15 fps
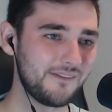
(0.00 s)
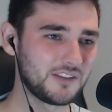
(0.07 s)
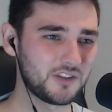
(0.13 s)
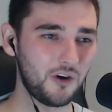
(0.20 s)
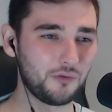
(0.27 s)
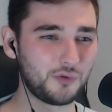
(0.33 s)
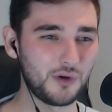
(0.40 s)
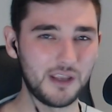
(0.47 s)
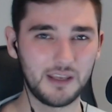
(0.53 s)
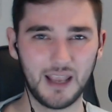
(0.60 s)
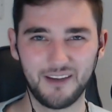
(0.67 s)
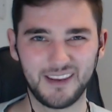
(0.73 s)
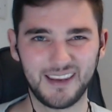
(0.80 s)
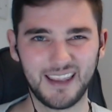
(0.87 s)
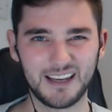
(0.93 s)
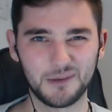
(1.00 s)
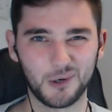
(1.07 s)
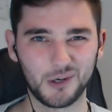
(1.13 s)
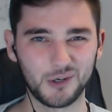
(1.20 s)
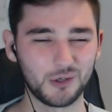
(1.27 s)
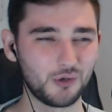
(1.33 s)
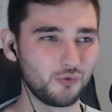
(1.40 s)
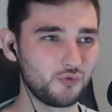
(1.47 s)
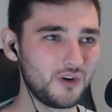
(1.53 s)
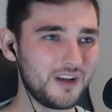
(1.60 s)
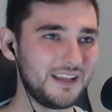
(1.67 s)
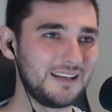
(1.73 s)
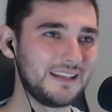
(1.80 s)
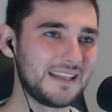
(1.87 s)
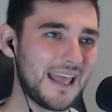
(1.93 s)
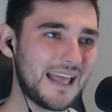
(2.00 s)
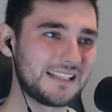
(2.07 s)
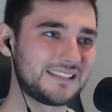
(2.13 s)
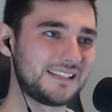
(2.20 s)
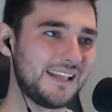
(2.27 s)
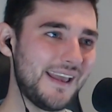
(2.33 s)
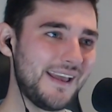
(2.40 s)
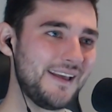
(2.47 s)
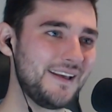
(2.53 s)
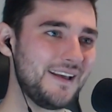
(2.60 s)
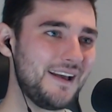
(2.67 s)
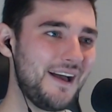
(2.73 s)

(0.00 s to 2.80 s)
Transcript: The top three, I think anyone could have really guessed it.